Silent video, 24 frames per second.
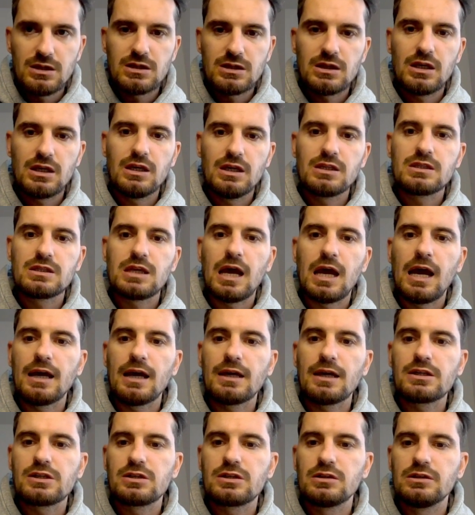it's
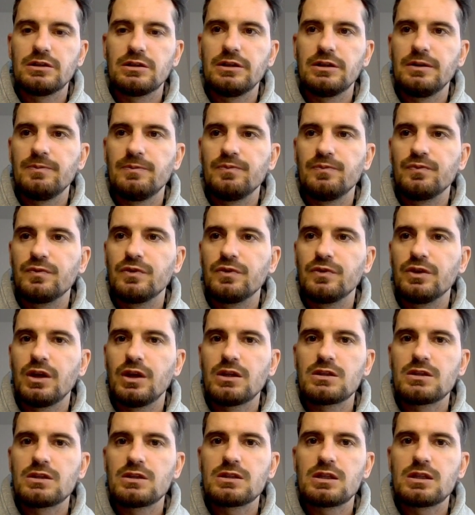actually not
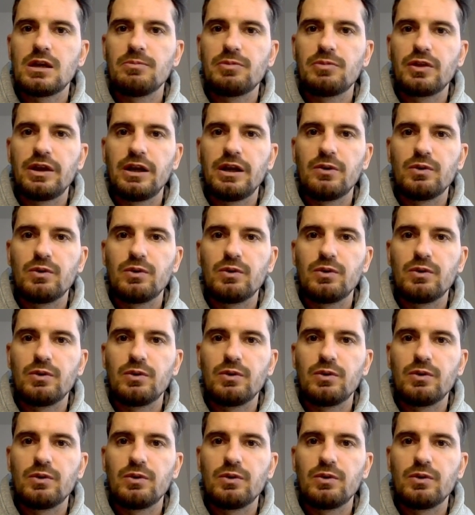stop there with